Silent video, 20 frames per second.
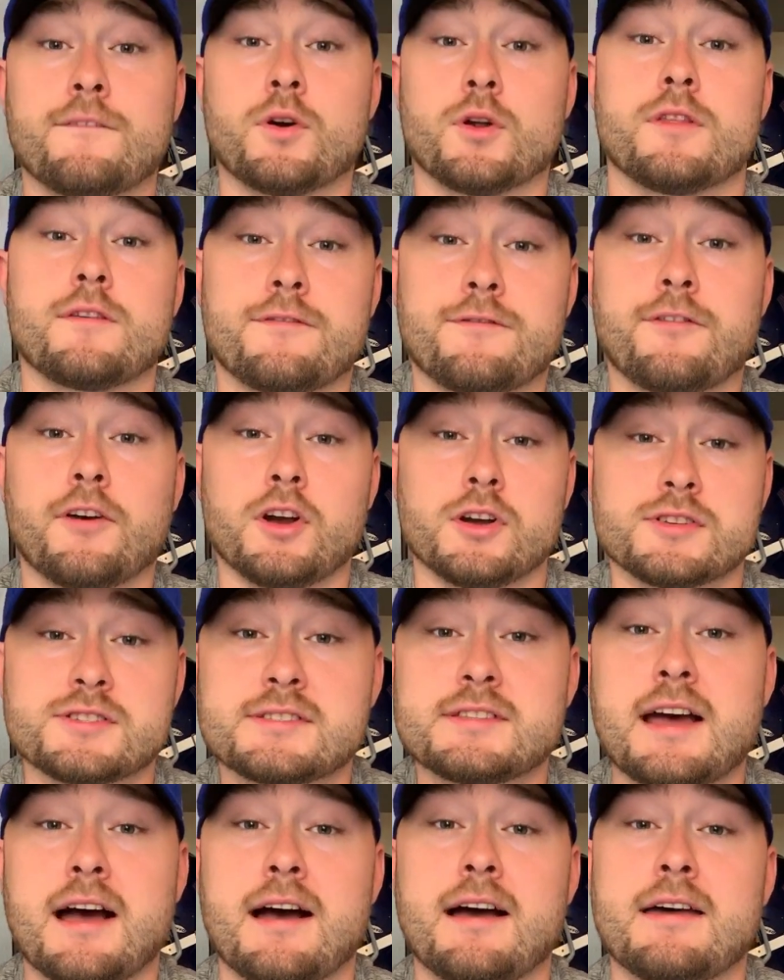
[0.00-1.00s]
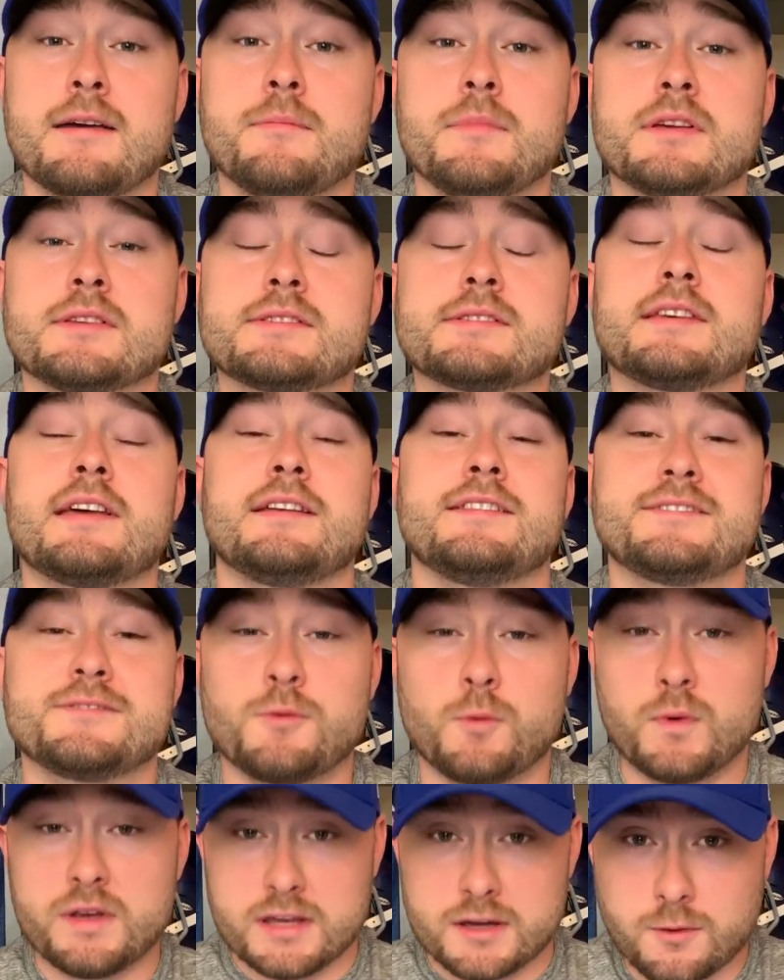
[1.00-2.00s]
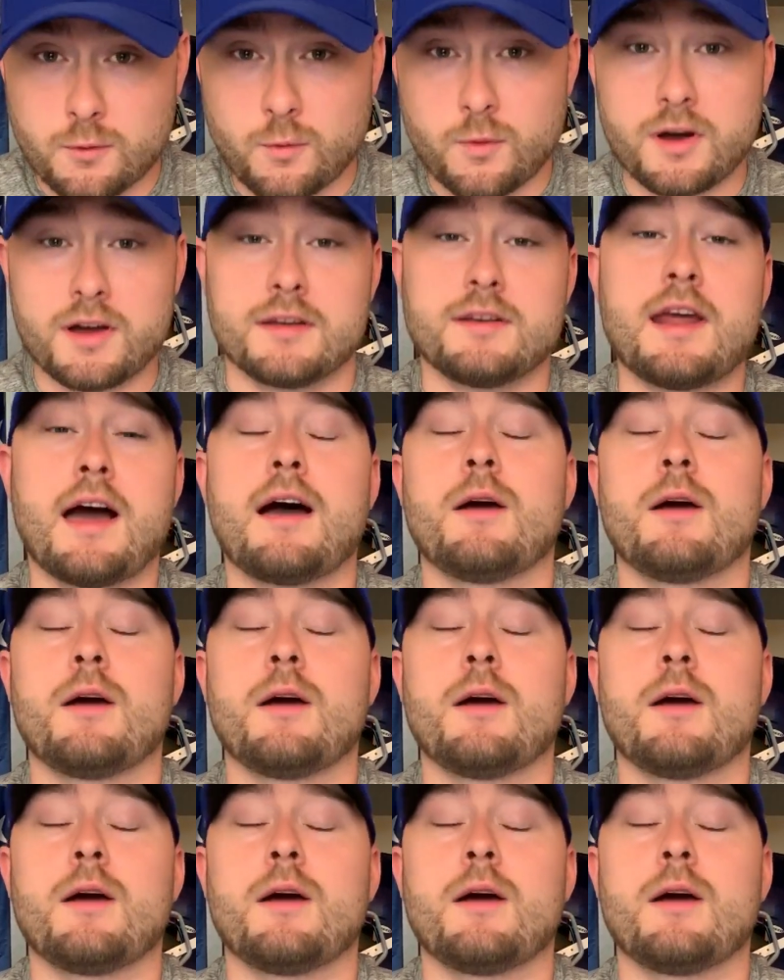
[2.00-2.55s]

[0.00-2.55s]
For the first time since week 1,